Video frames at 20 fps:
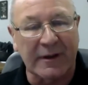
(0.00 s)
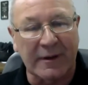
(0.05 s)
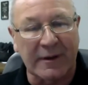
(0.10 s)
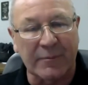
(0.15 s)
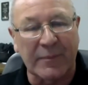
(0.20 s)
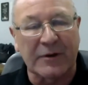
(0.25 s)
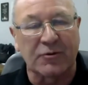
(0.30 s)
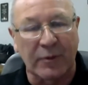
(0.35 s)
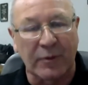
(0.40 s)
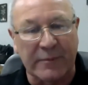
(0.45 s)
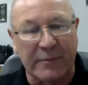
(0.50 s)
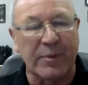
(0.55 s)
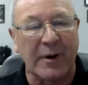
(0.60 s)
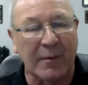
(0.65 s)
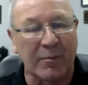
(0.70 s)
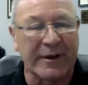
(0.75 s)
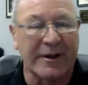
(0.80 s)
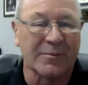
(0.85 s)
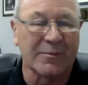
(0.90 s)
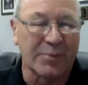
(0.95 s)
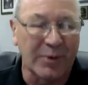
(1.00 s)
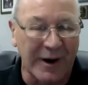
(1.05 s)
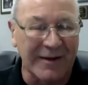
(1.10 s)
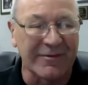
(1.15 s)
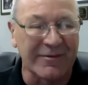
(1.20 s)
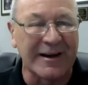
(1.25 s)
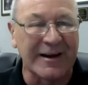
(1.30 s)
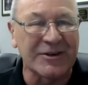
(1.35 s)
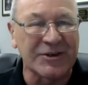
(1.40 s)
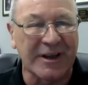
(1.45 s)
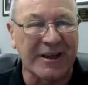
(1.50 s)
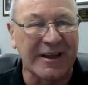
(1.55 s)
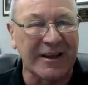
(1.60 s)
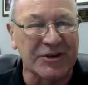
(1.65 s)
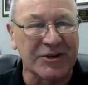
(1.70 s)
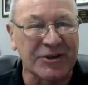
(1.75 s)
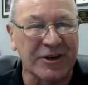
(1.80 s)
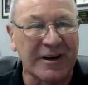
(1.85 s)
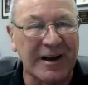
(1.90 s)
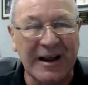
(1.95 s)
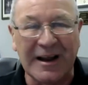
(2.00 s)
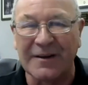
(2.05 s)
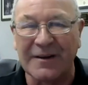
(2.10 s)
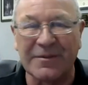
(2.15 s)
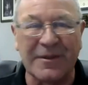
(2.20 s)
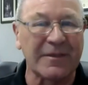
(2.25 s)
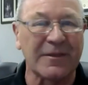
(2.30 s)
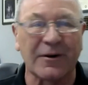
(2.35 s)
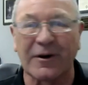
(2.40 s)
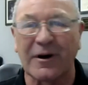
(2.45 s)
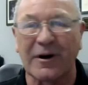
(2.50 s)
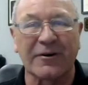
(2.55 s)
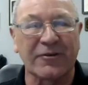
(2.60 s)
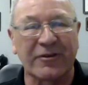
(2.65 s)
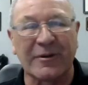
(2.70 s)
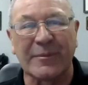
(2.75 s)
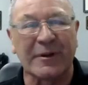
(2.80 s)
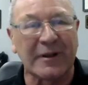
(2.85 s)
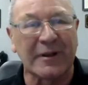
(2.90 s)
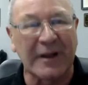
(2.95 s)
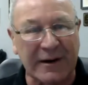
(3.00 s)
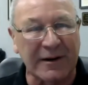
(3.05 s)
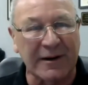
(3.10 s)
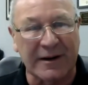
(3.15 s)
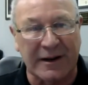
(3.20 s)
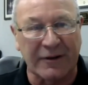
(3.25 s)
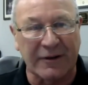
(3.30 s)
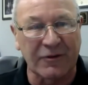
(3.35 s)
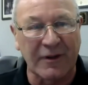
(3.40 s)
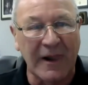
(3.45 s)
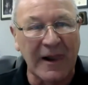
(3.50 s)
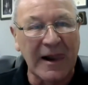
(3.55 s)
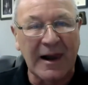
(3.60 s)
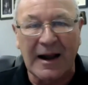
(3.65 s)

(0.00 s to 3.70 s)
between public and private education than there are similarities.